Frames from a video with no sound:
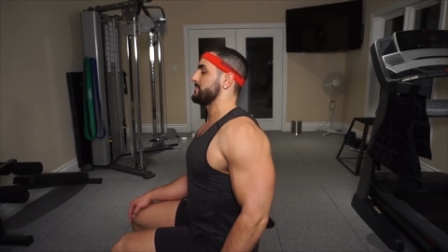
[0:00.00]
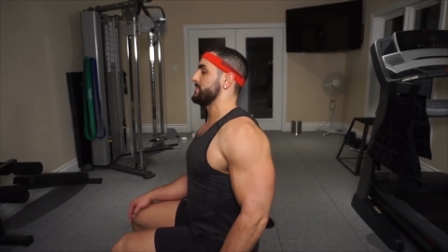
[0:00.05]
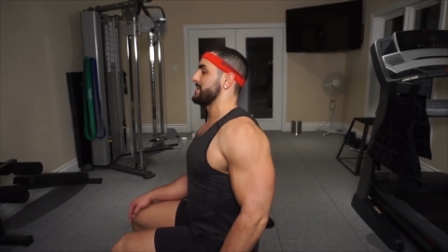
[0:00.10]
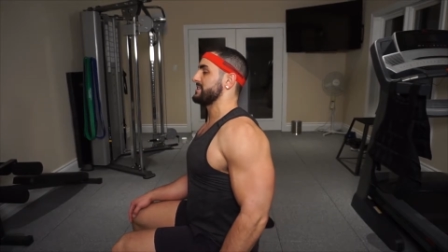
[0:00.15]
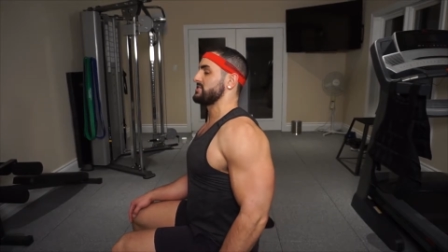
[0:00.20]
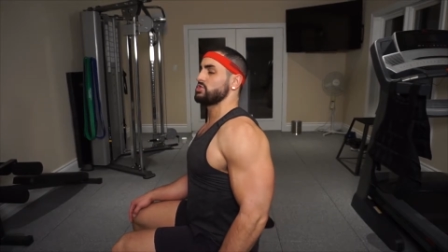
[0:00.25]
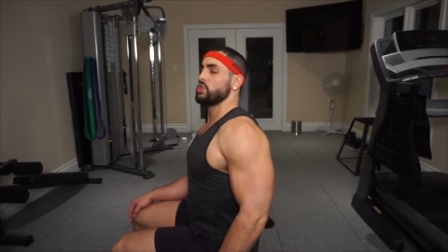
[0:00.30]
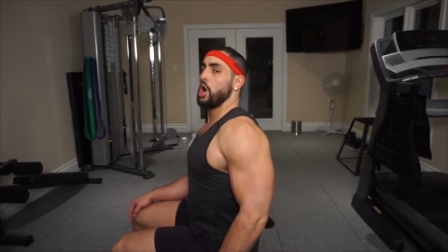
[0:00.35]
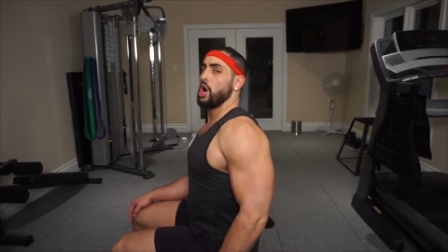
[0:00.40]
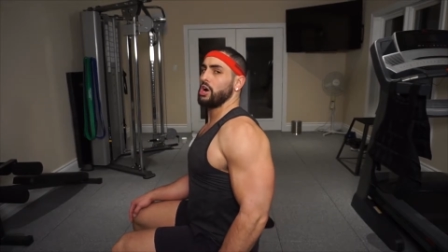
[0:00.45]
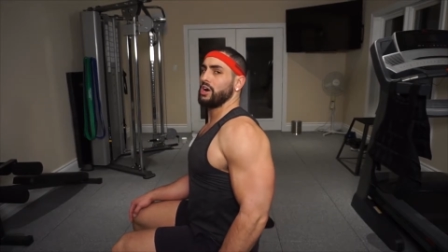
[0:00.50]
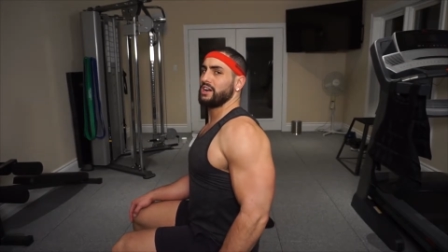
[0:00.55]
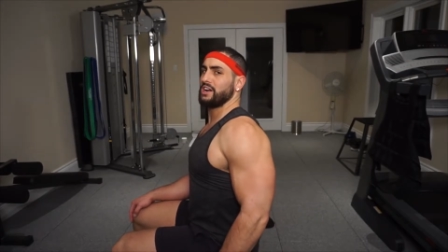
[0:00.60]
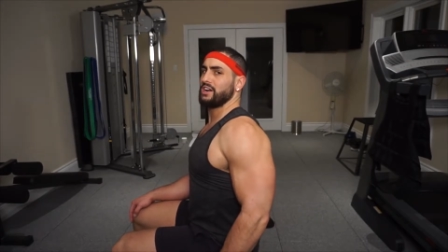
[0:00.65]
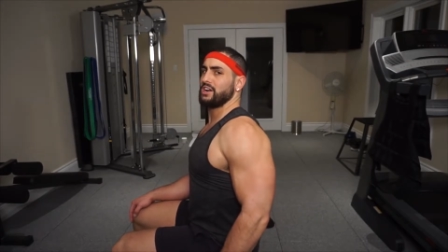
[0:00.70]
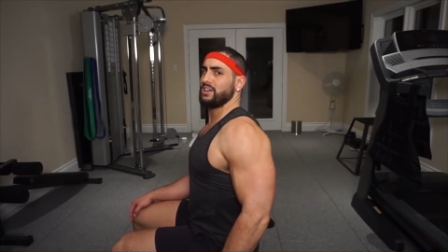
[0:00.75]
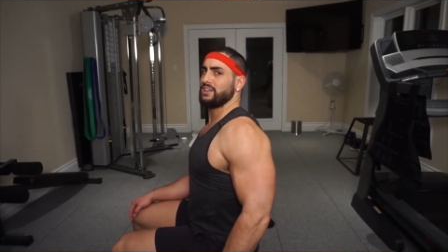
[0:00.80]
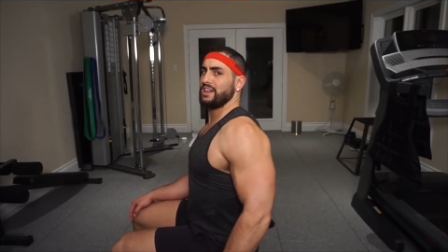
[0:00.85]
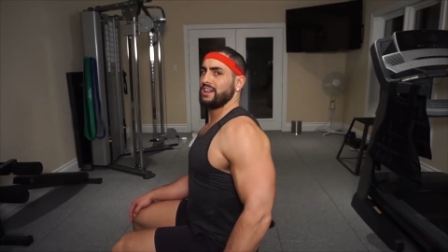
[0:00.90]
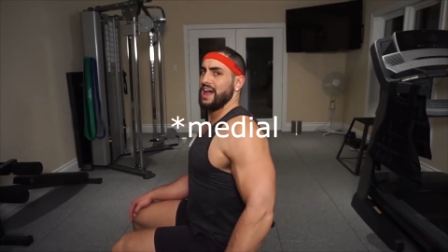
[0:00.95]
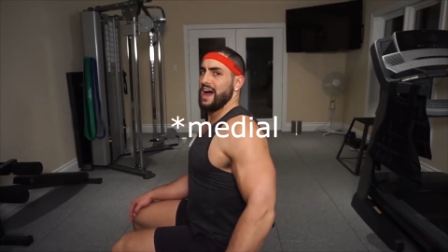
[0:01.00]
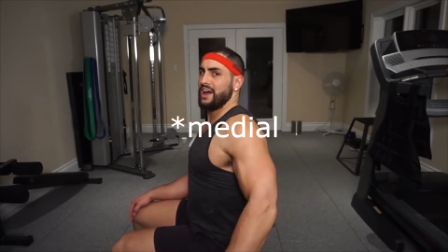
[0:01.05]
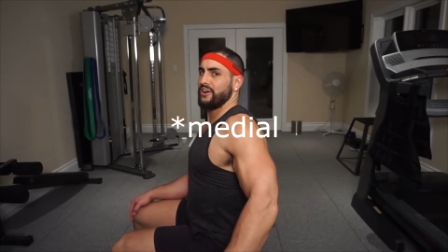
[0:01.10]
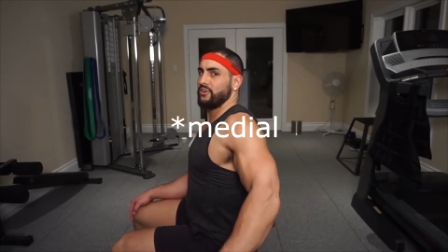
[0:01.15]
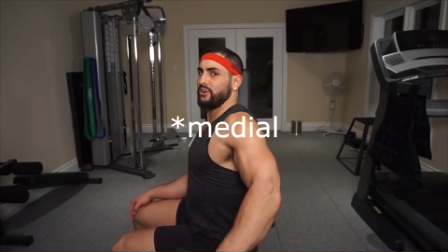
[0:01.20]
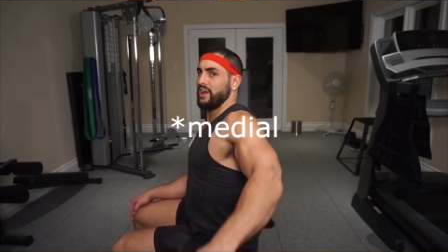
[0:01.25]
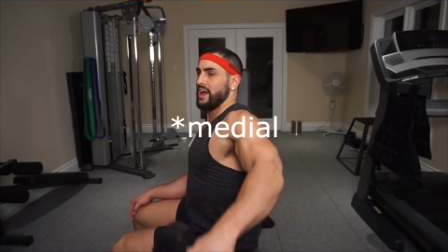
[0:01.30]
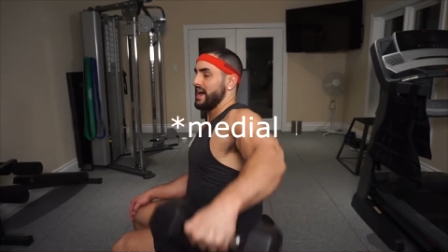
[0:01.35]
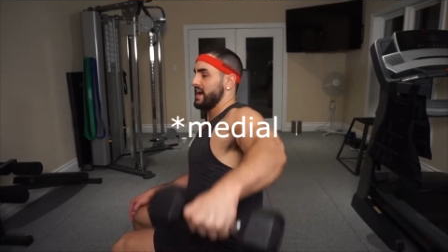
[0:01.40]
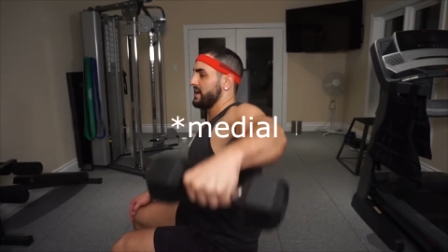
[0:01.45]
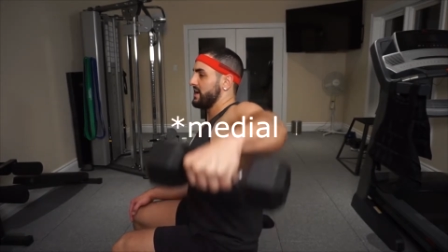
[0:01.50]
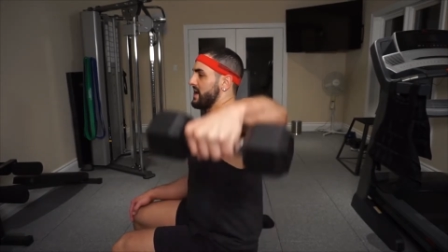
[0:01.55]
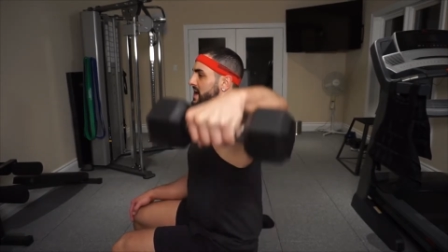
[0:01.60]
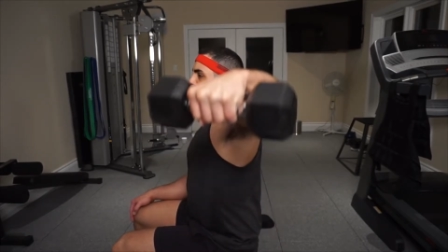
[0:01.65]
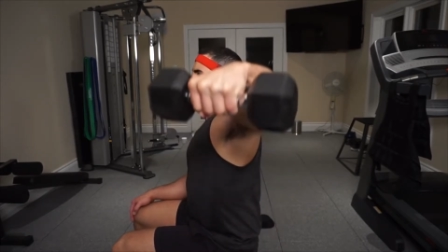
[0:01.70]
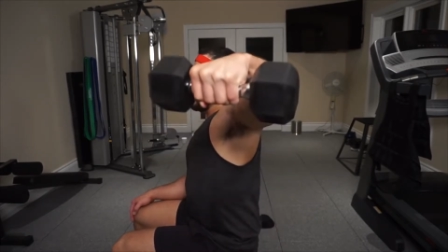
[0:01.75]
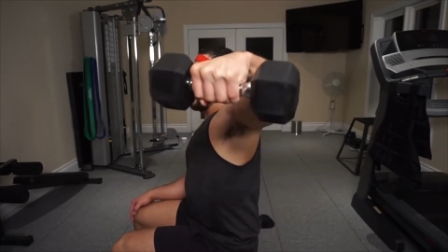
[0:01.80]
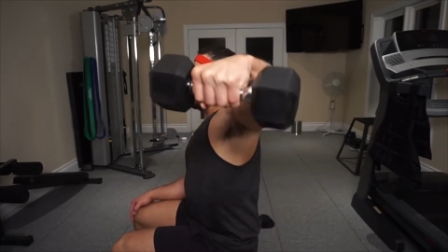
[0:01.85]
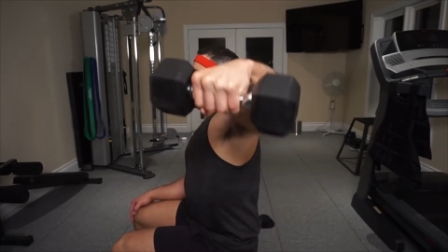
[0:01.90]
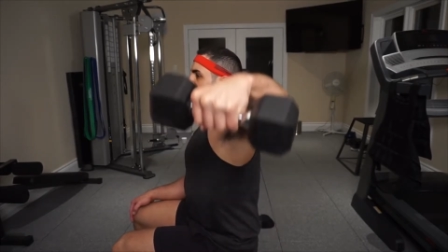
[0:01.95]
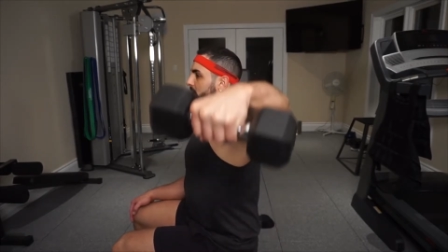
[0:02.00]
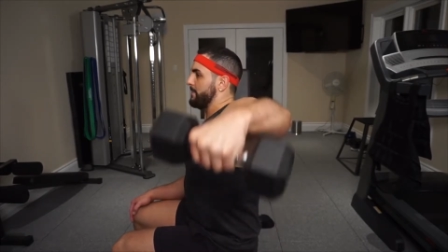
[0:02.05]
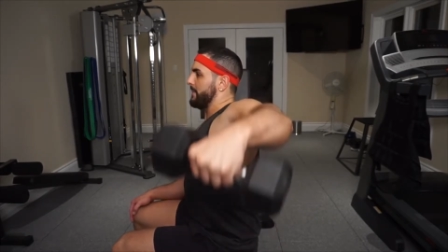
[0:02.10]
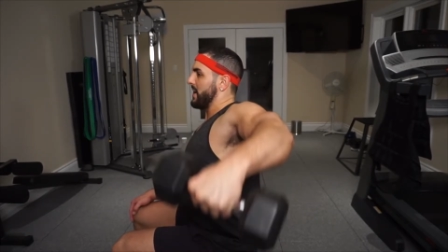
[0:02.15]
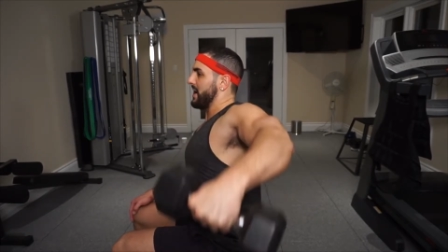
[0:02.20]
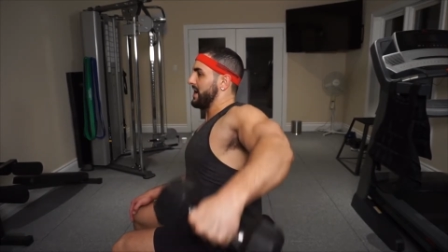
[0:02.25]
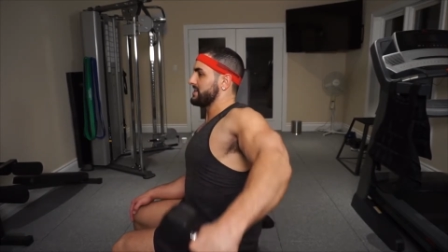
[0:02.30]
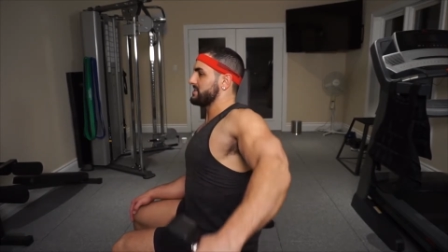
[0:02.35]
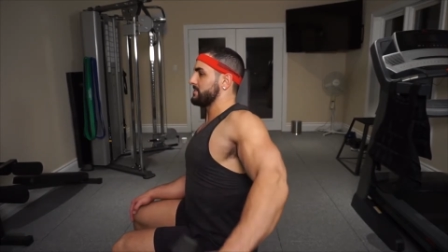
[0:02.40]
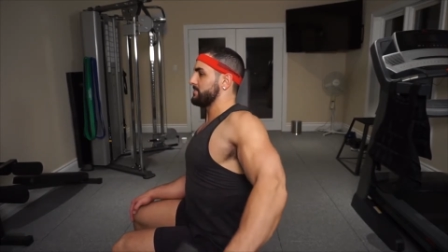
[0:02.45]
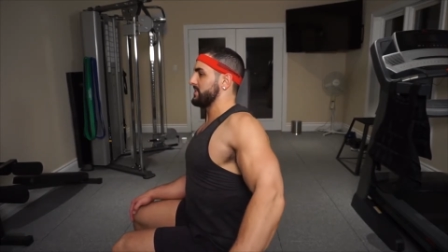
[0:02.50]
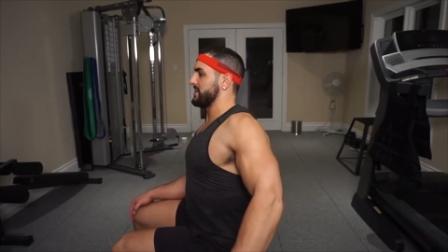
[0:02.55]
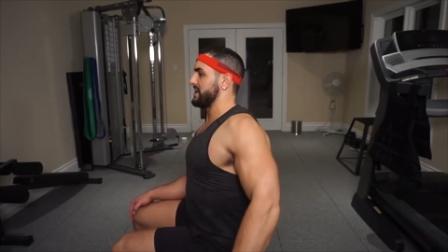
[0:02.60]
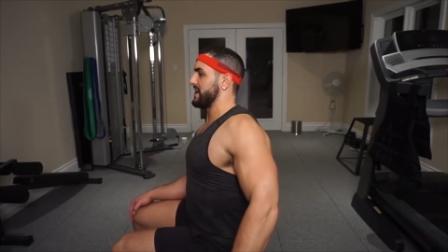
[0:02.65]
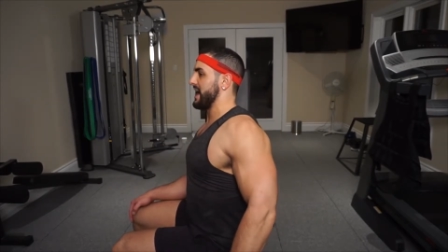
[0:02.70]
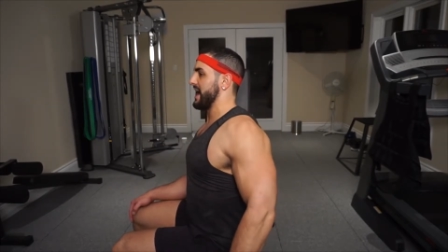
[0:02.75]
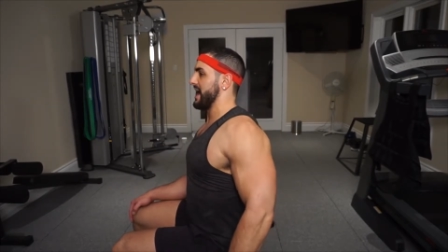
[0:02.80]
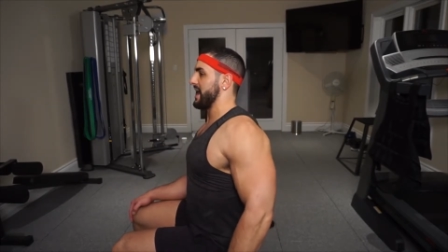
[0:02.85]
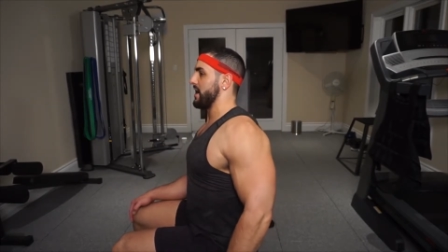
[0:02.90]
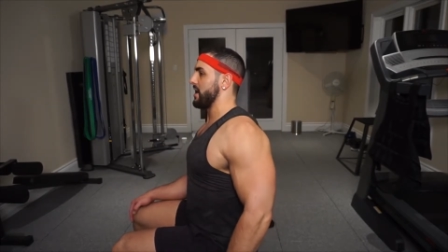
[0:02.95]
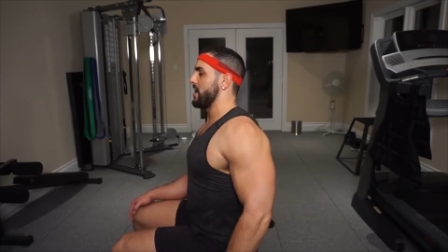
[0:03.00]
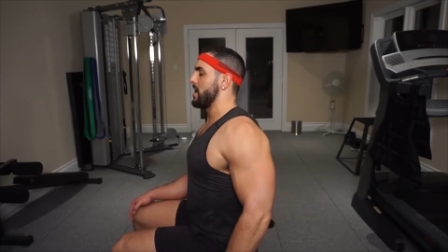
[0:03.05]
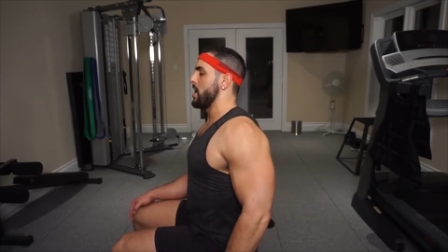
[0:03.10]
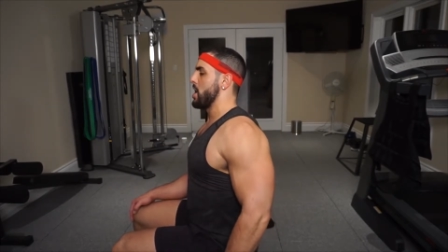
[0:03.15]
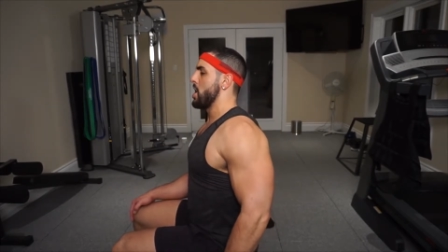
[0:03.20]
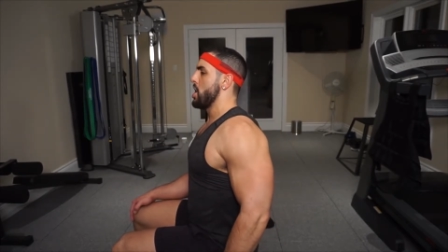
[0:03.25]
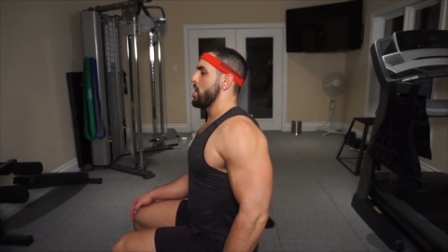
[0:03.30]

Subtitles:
to be as targeted on the lateral head as I possibly can.